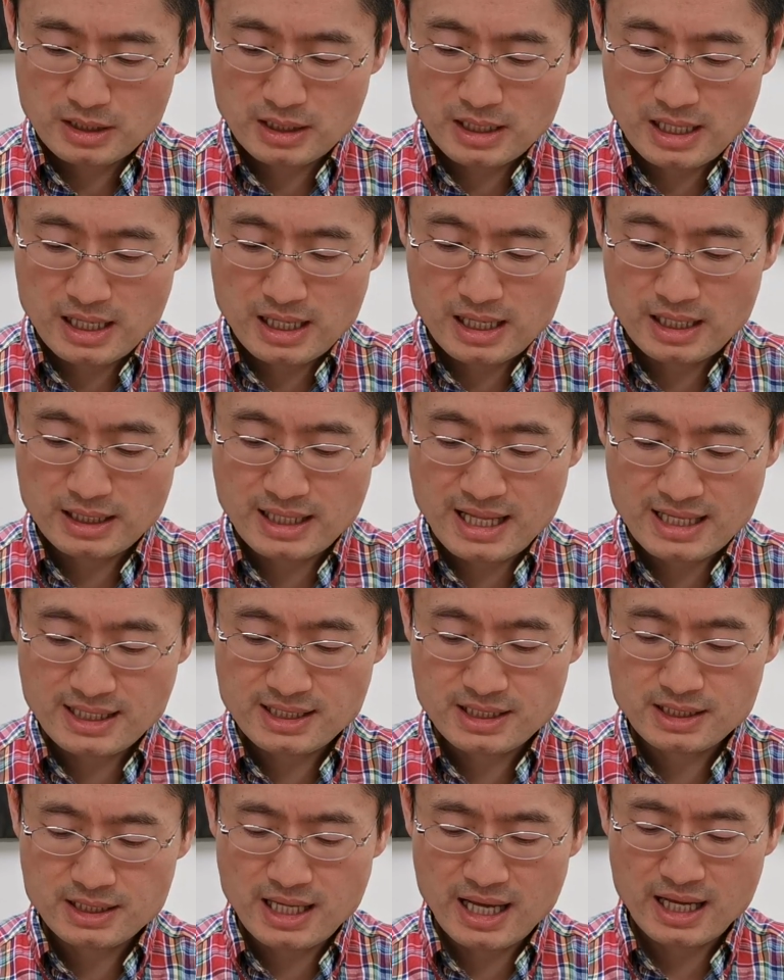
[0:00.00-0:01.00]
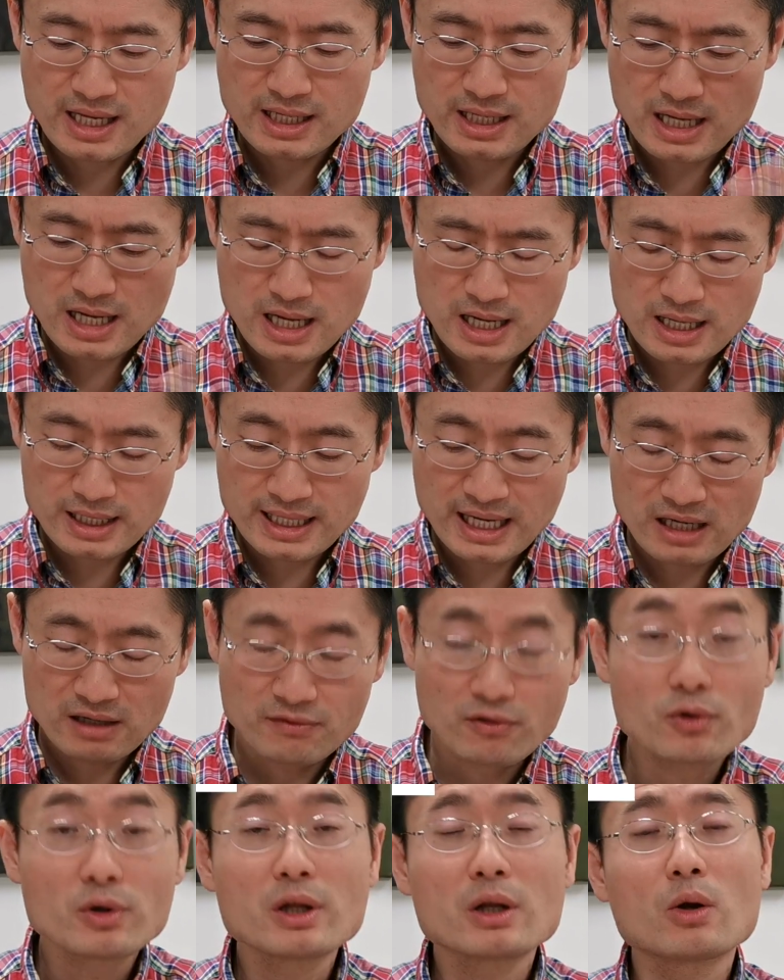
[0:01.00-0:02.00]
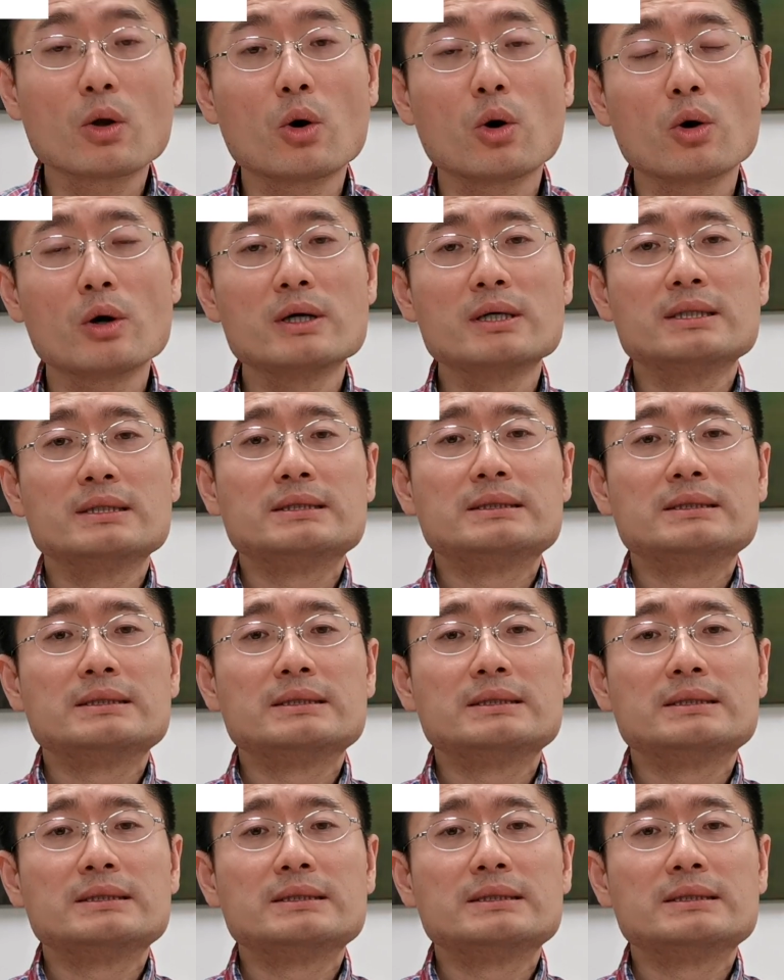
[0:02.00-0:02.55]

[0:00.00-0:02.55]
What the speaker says: let's take California law